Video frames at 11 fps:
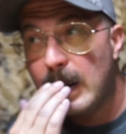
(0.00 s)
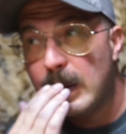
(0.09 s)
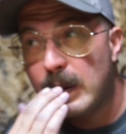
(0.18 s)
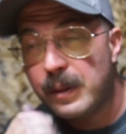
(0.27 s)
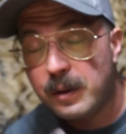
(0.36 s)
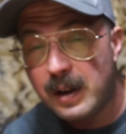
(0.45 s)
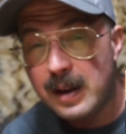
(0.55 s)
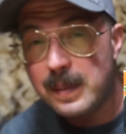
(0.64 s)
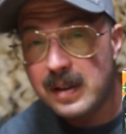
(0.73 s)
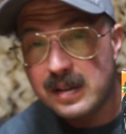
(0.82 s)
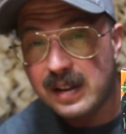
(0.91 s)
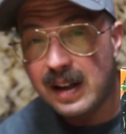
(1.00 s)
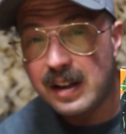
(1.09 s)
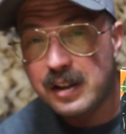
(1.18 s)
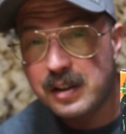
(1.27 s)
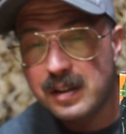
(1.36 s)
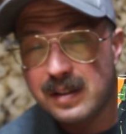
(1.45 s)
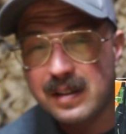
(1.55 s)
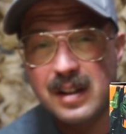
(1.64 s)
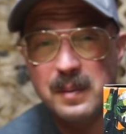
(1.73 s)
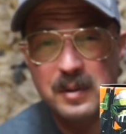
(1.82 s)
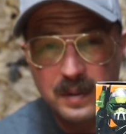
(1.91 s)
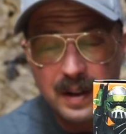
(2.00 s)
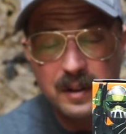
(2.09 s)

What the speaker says: With a great mustache comes great